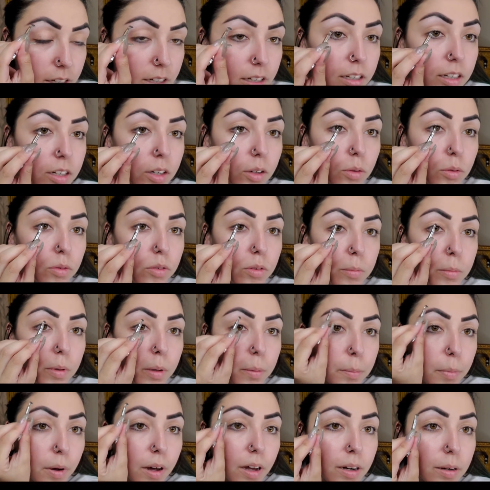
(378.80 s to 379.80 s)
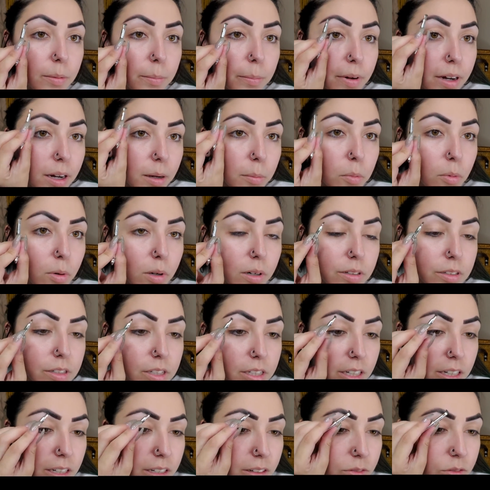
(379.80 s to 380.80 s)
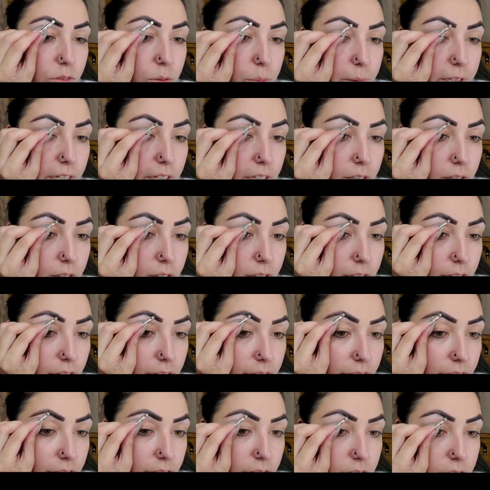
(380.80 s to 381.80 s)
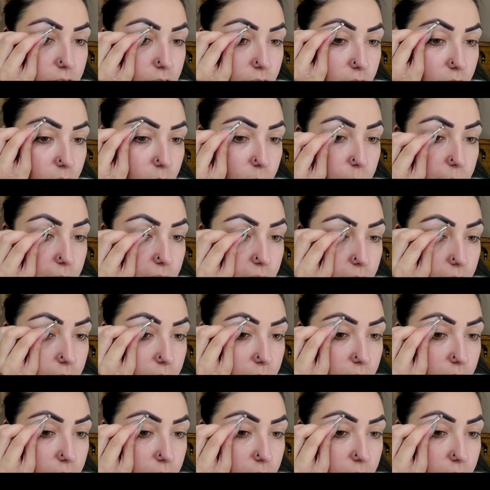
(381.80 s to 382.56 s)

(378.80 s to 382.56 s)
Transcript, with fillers: go from the bottom upwards. Gonna have to make it look like hairs a little bit,